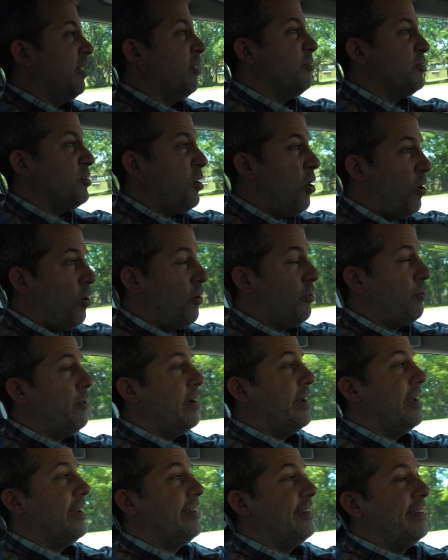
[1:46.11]
goes all the
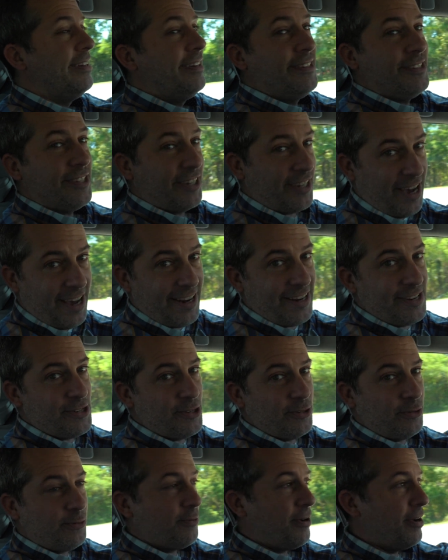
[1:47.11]
way to Cottage
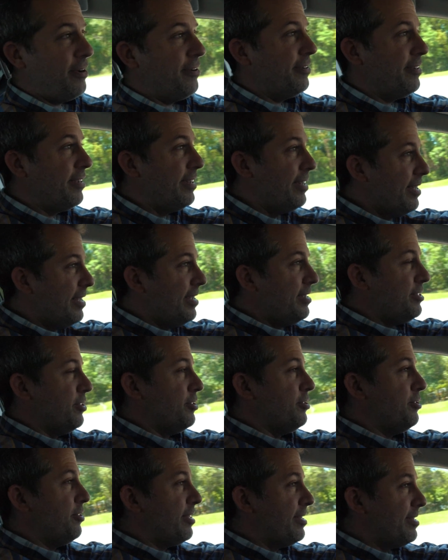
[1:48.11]
Hill Road. So
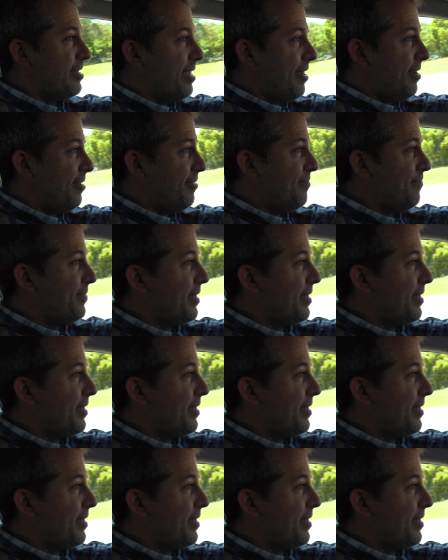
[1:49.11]
as you can tell,